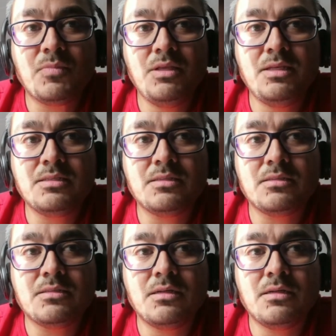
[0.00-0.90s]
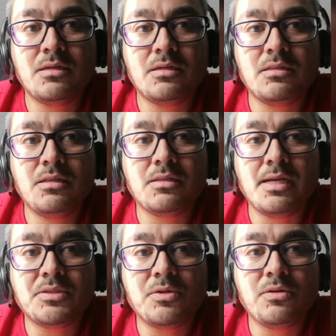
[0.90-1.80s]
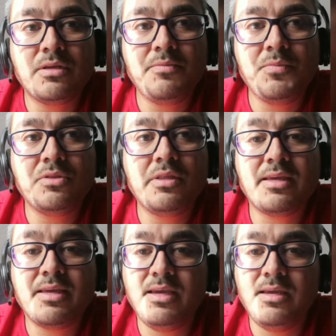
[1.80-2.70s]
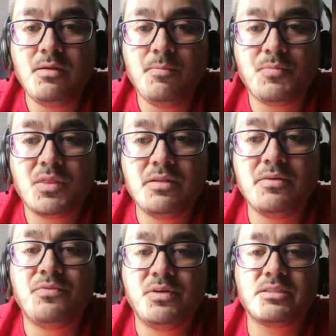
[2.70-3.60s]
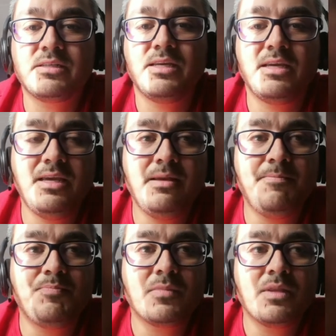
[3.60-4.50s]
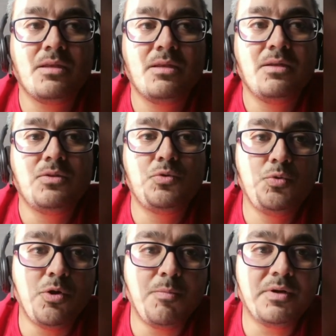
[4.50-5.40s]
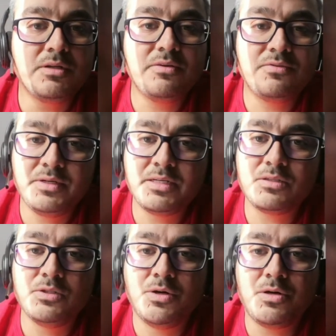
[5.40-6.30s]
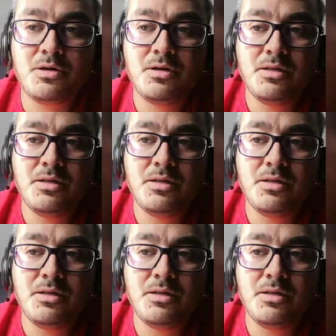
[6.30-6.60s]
this the title give you the key, the first key to open the first door